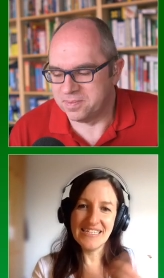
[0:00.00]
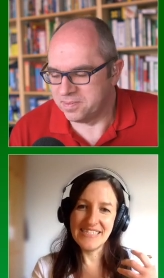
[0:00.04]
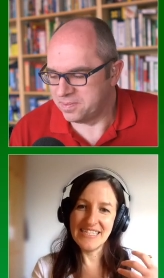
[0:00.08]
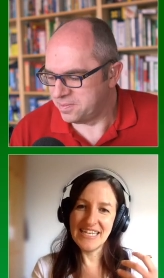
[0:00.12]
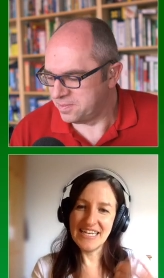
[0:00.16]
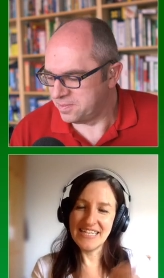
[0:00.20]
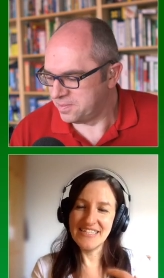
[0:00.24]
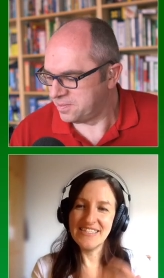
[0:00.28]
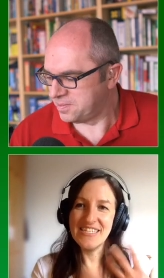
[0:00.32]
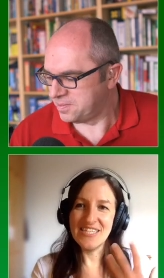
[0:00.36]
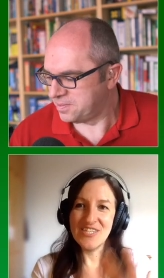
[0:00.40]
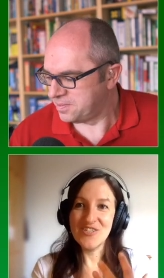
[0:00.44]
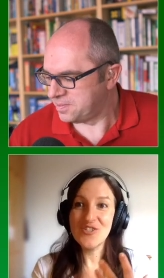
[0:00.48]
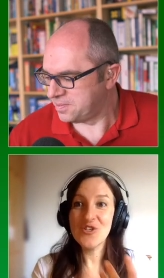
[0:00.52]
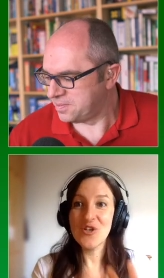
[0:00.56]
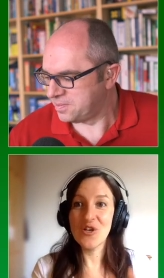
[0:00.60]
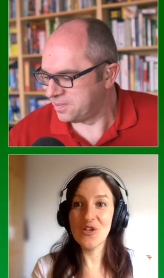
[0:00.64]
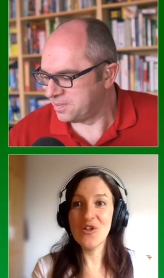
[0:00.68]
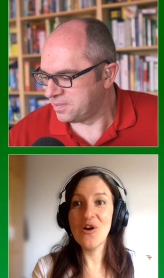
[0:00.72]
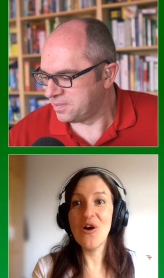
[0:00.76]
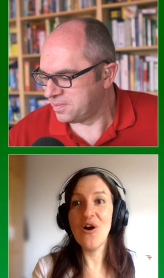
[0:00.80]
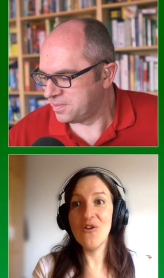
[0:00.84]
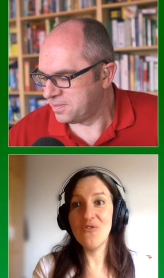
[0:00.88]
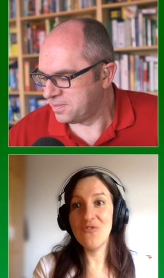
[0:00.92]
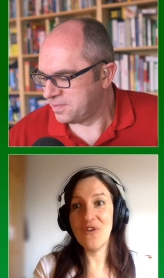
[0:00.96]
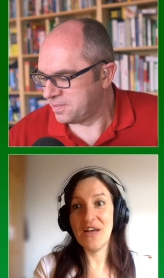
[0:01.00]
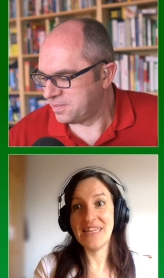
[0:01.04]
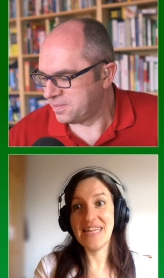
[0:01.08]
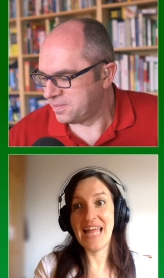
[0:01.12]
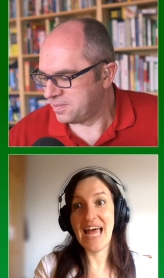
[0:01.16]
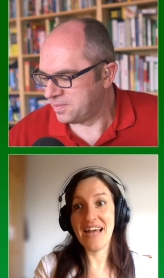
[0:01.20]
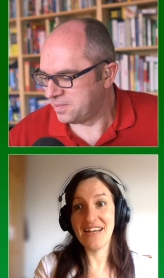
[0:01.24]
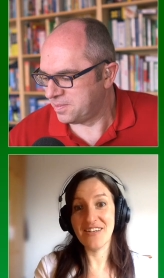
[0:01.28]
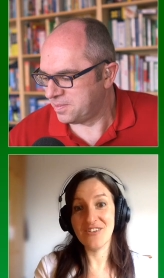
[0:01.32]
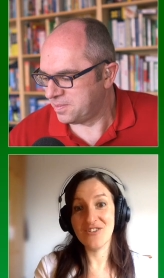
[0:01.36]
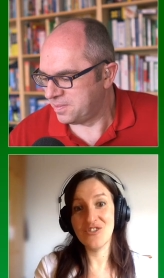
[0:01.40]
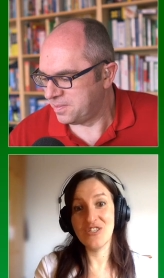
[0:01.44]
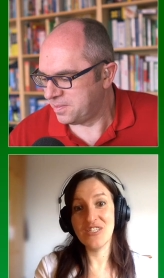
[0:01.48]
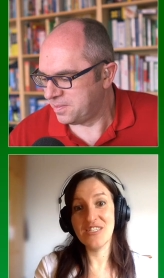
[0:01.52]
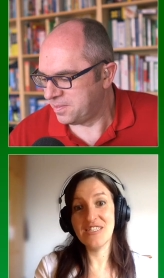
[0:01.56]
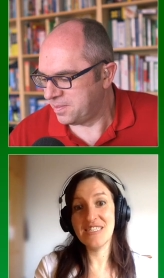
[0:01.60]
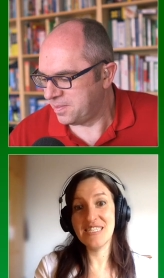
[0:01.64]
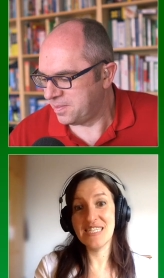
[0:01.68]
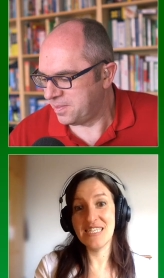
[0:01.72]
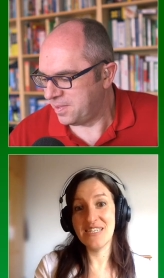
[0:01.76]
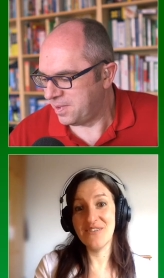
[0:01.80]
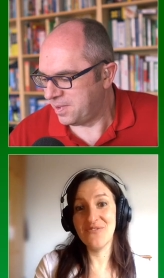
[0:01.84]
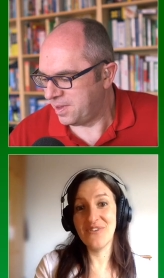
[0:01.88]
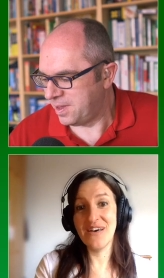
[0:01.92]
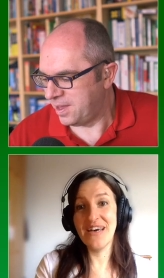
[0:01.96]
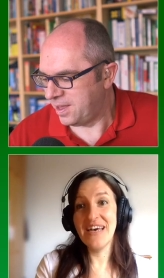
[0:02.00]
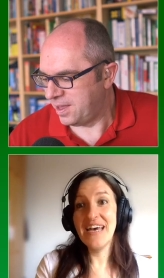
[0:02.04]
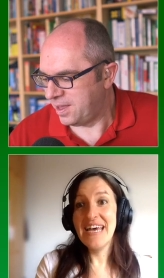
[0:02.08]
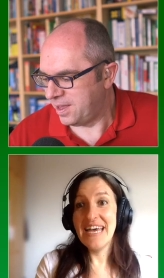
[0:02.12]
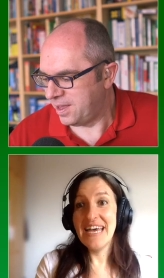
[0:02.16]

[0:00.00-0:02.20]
Speaker 1: the addition of an adjective.